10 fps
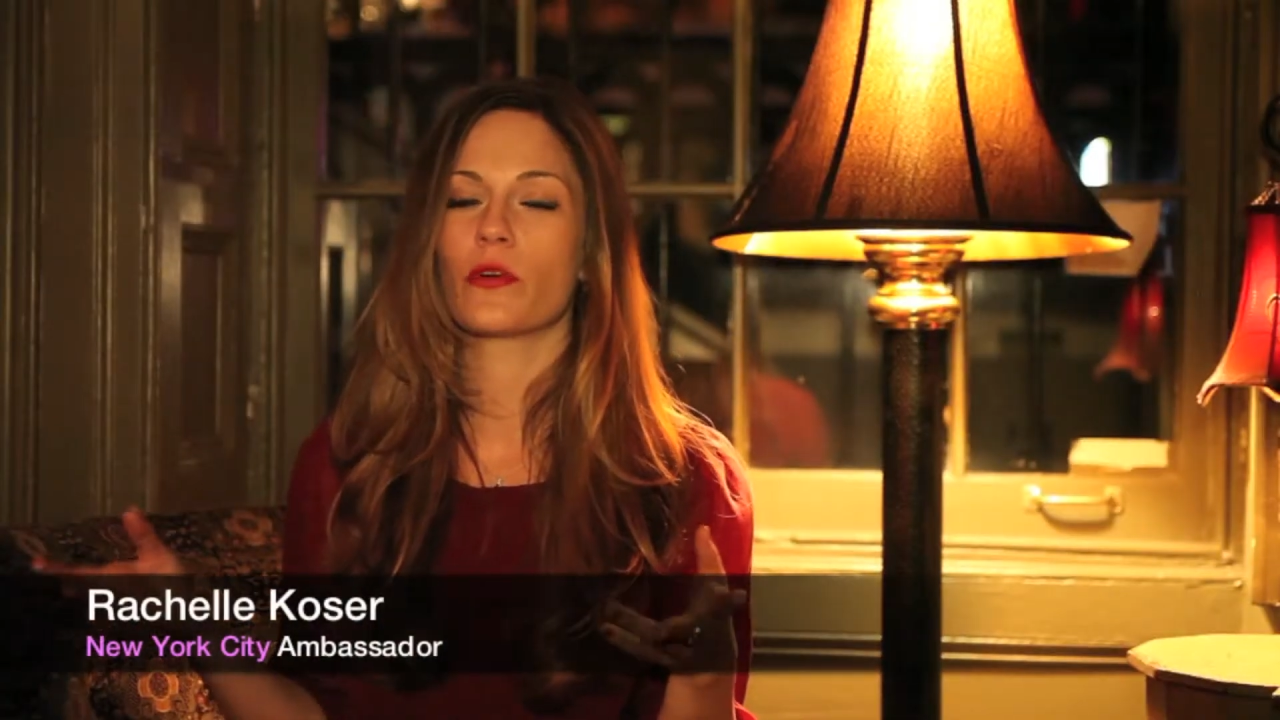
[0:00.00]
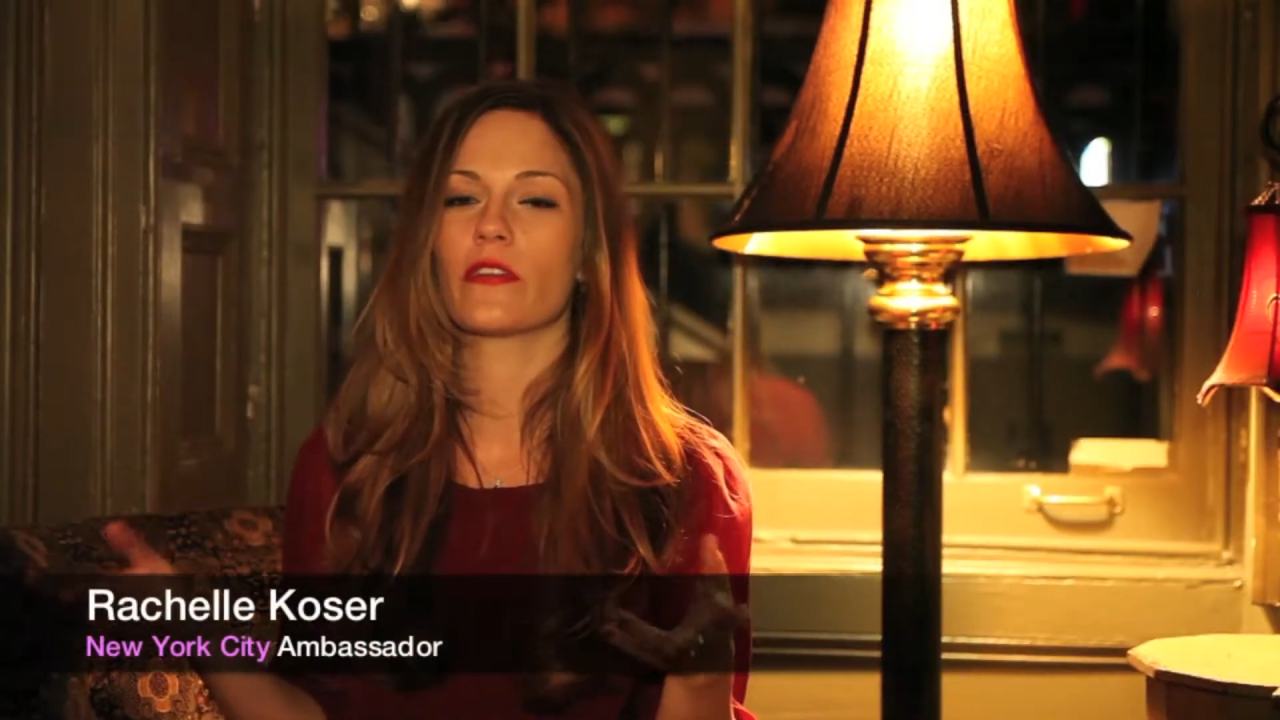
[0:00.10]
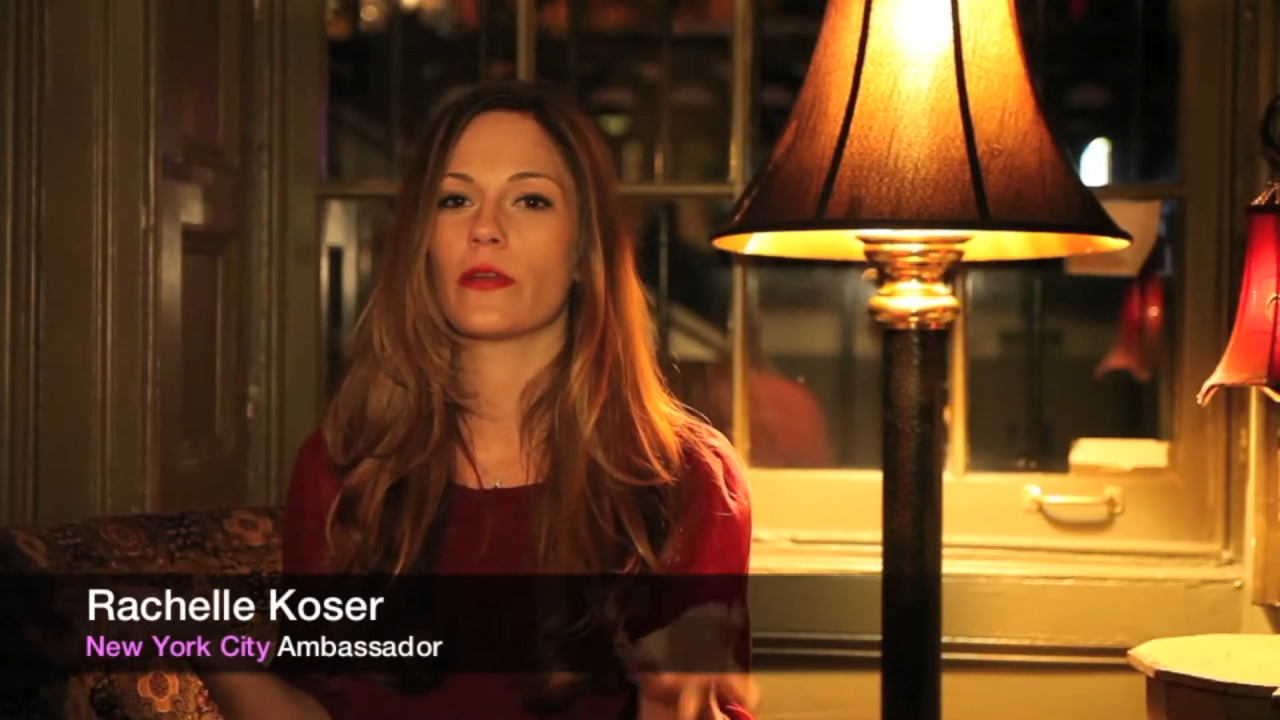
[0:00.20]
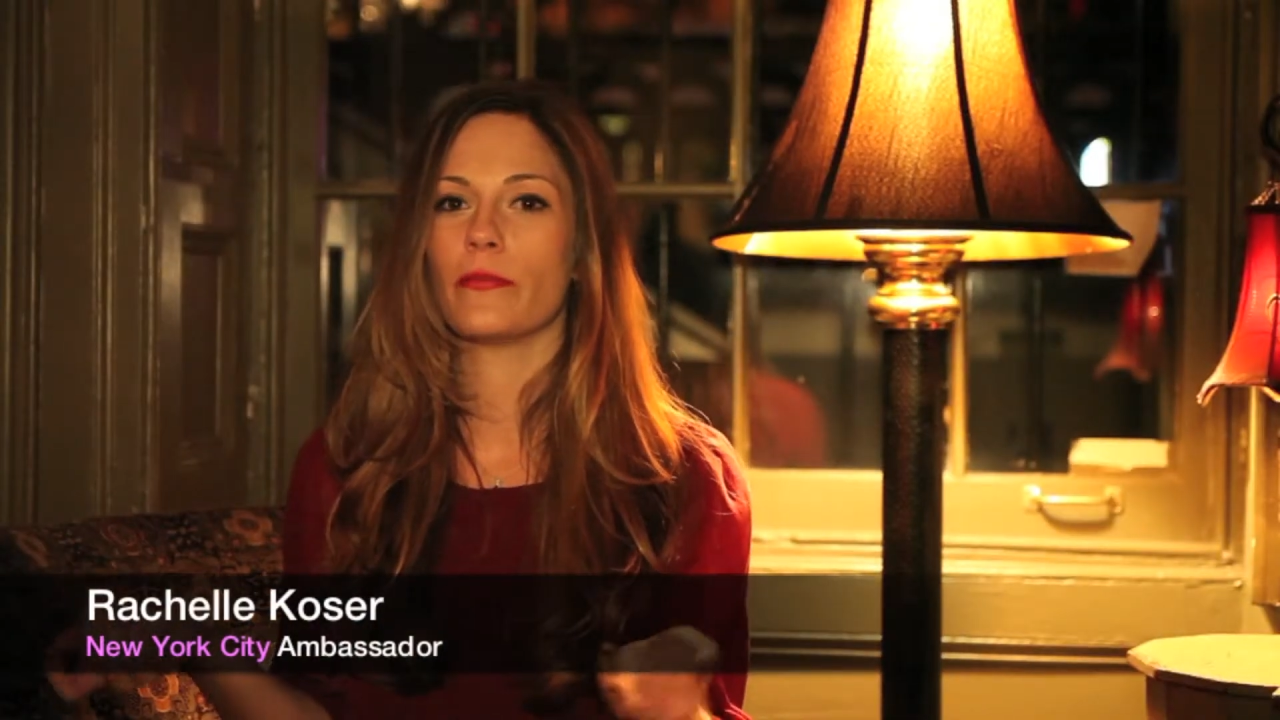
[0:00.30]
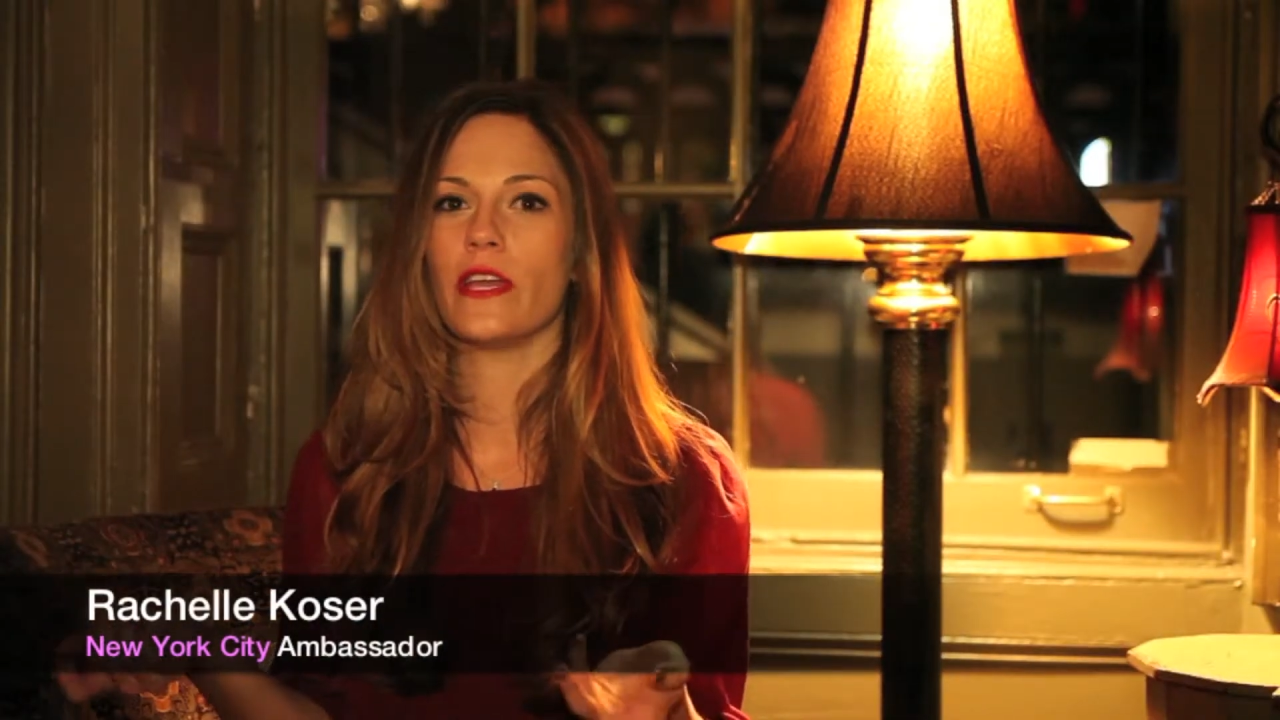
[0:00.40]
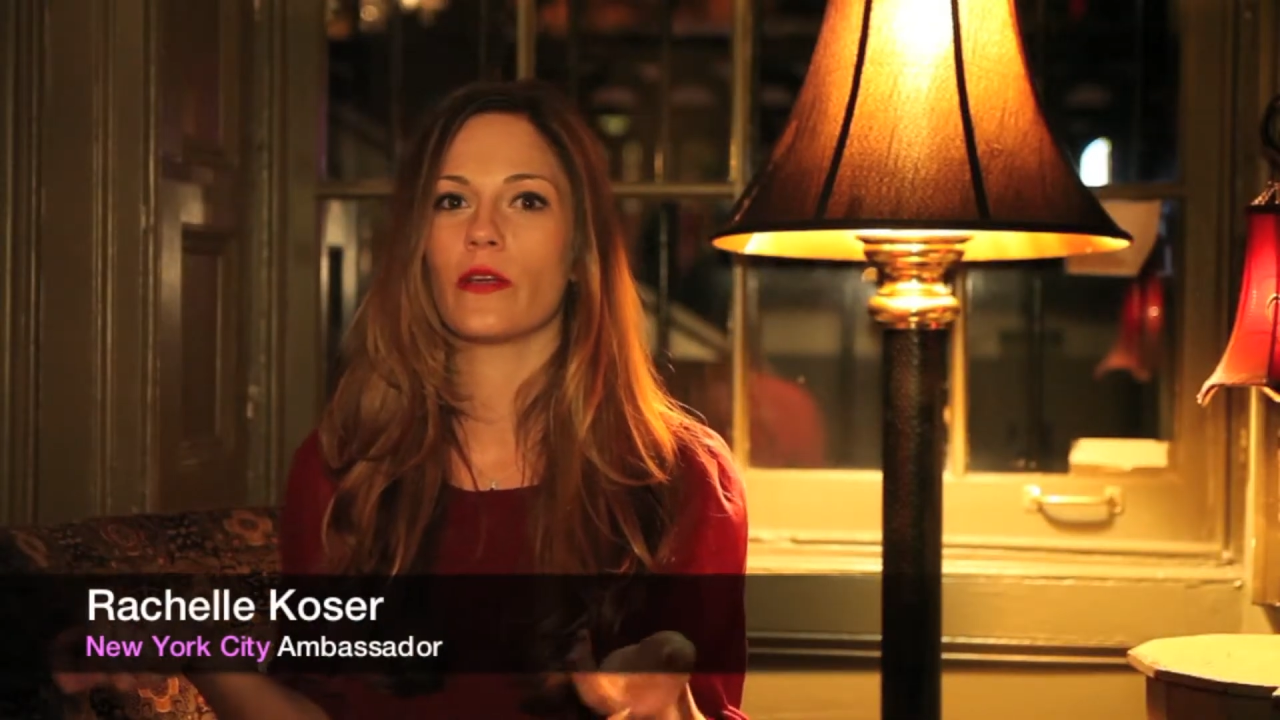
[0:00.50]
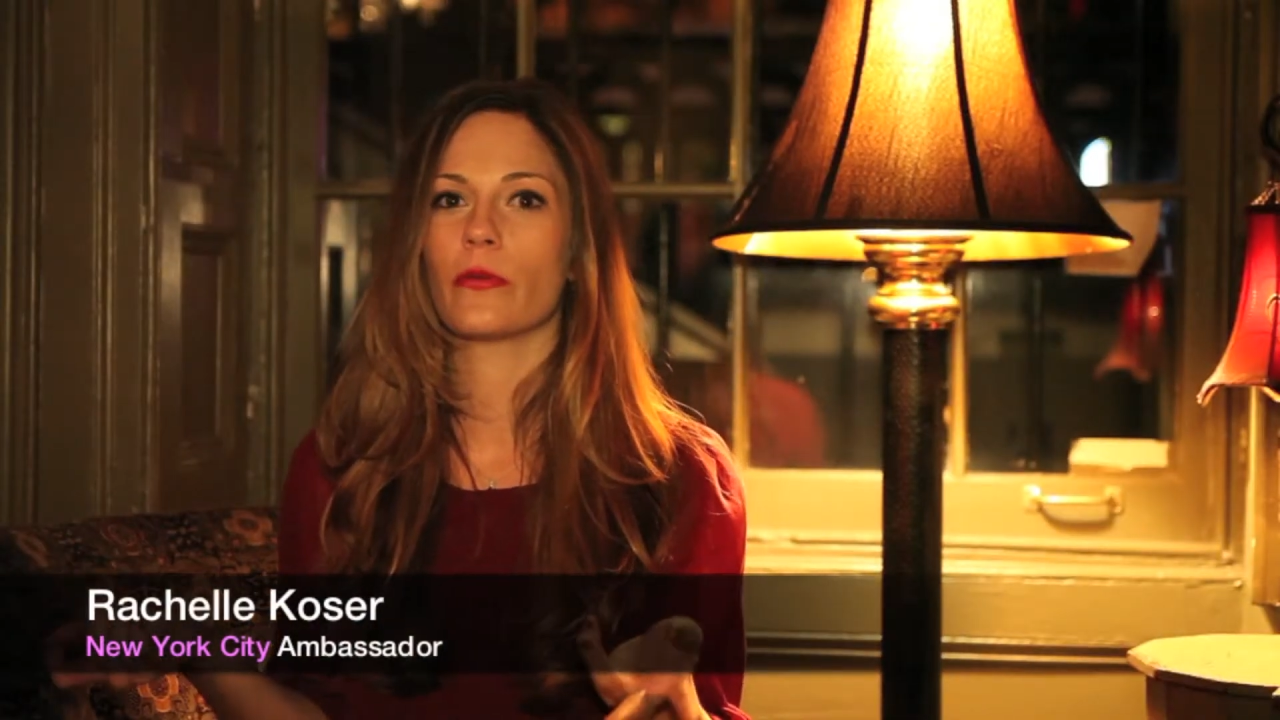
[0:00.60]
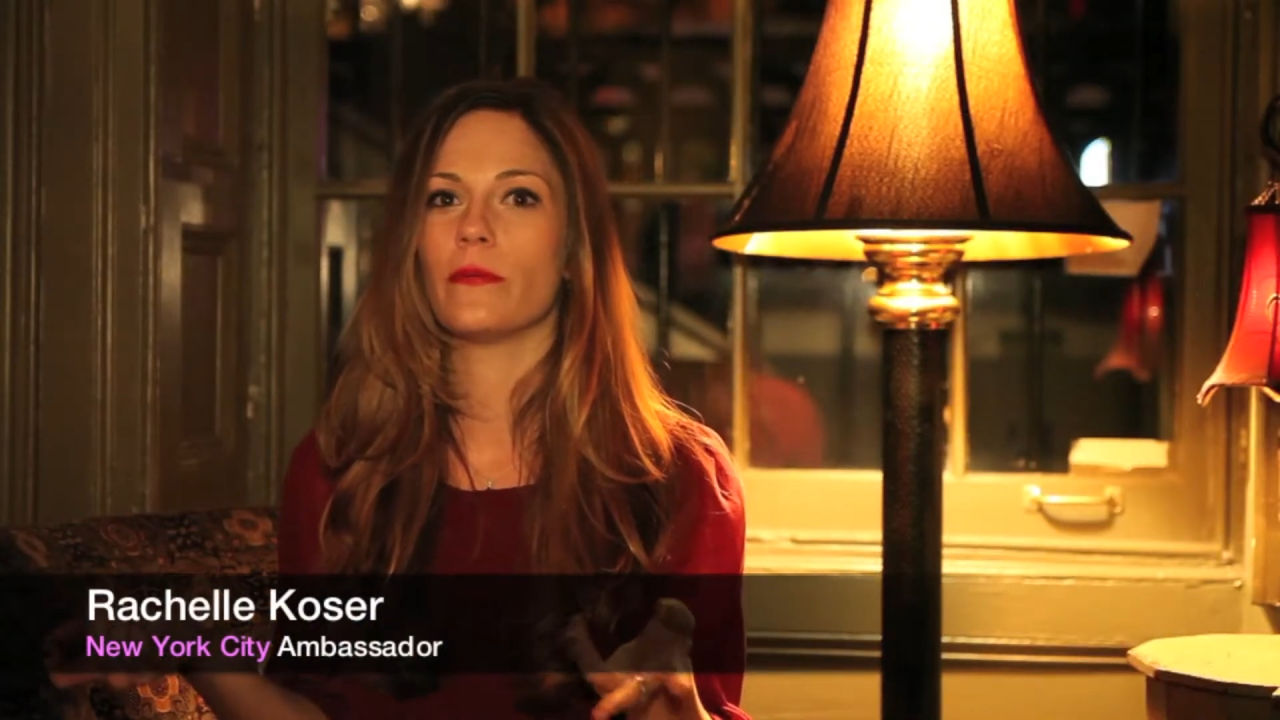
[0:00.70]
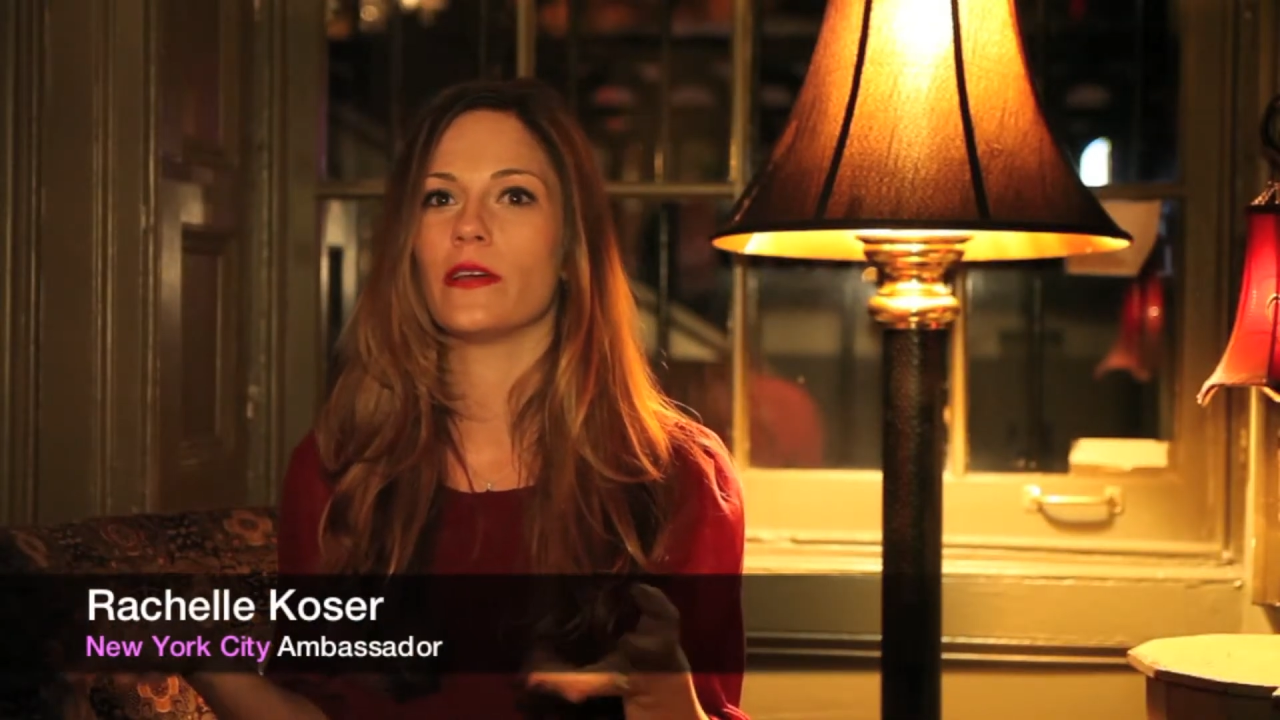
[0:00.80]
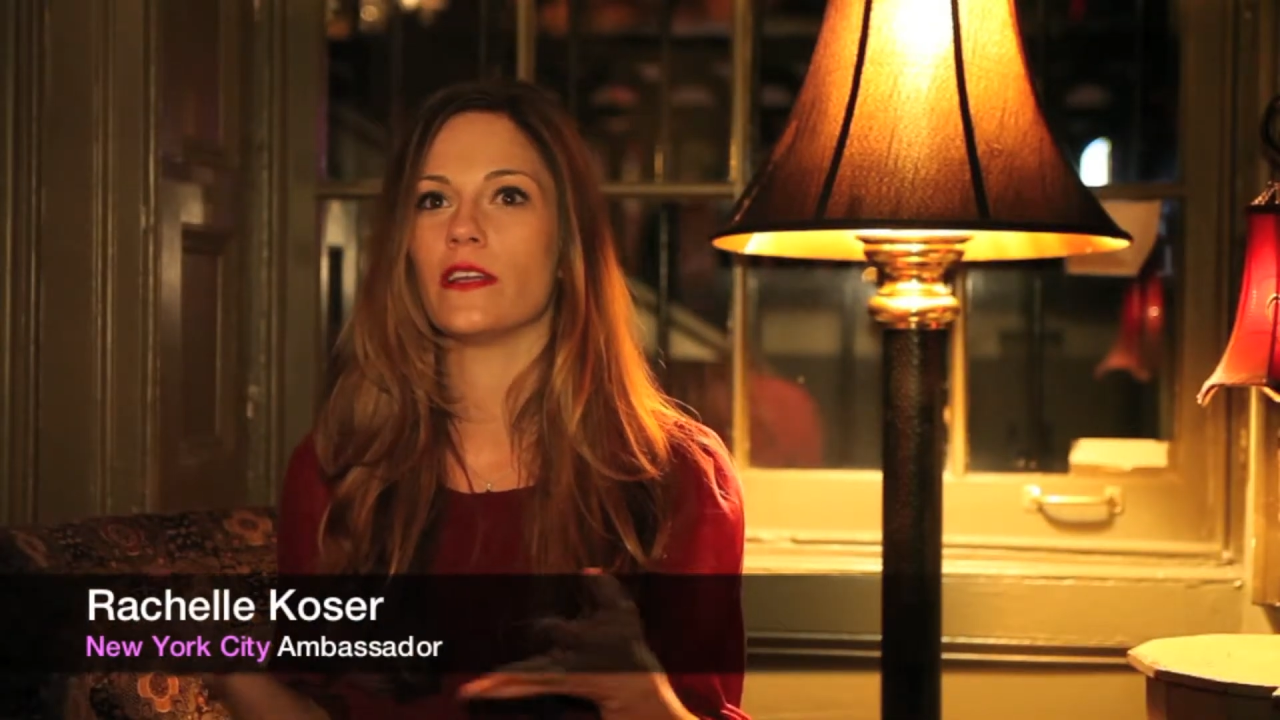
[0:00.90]
than a pink
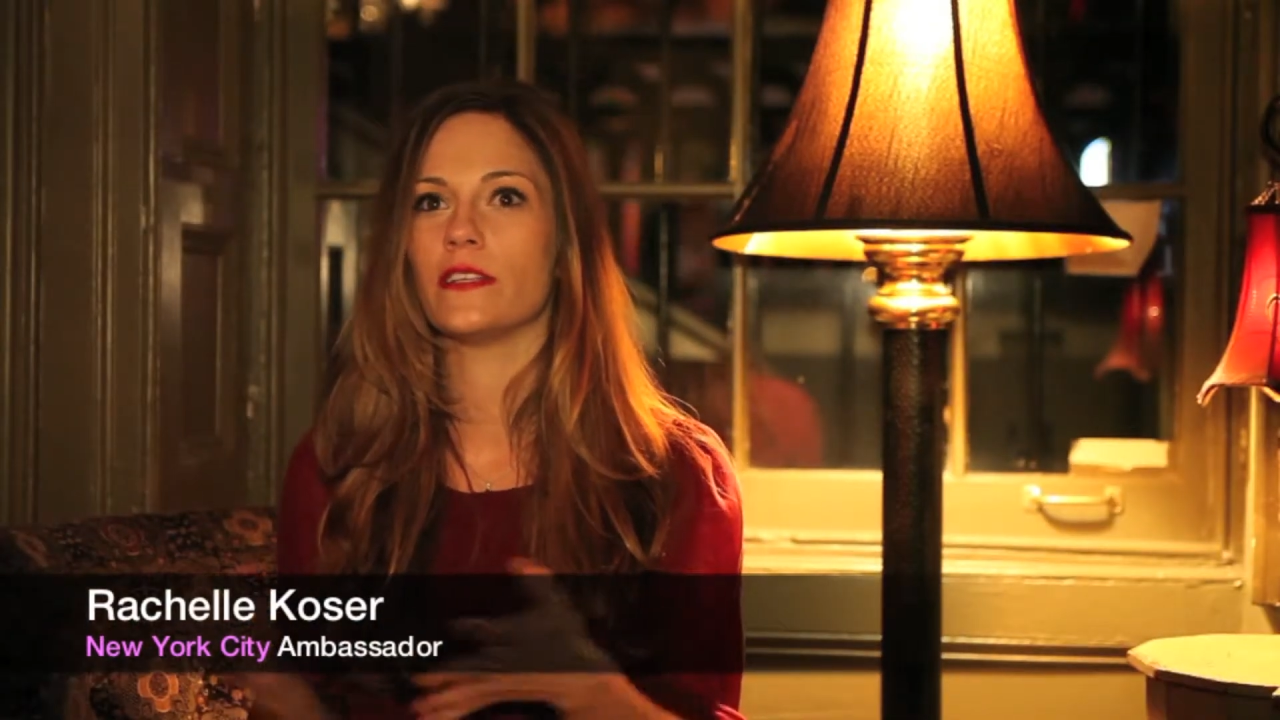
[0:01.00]
ribbon.